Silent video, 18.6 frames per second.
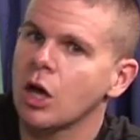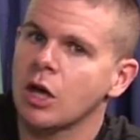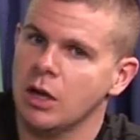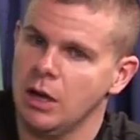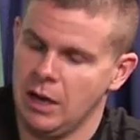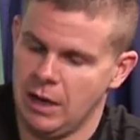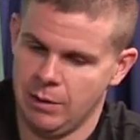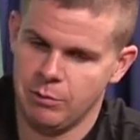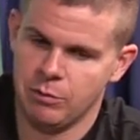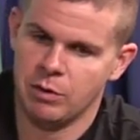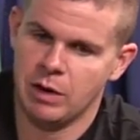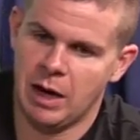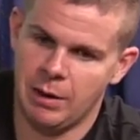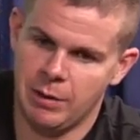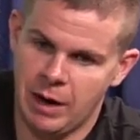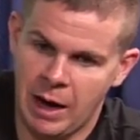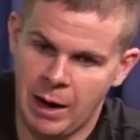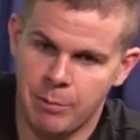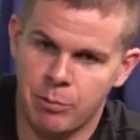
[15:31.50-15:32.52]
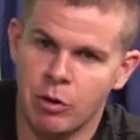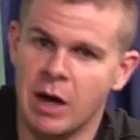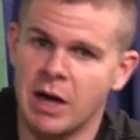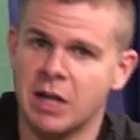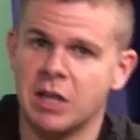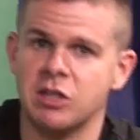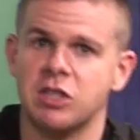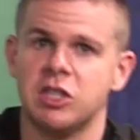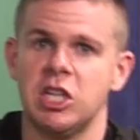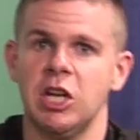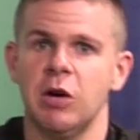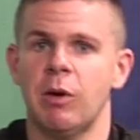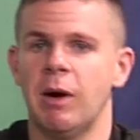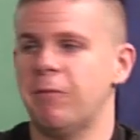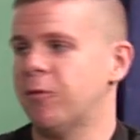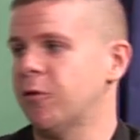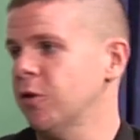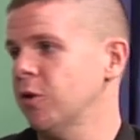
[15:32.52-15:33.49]
Um, I, brought Castillo
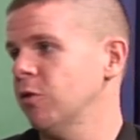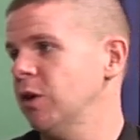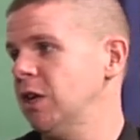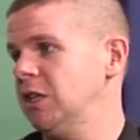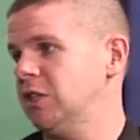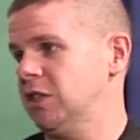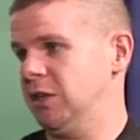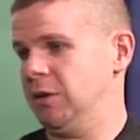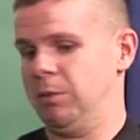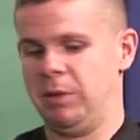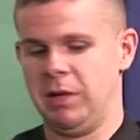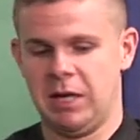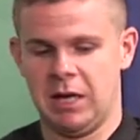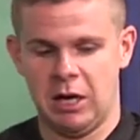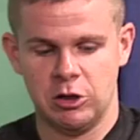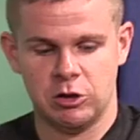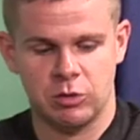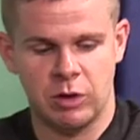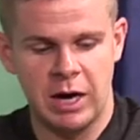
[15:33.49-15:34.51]
up for a reason because yeah.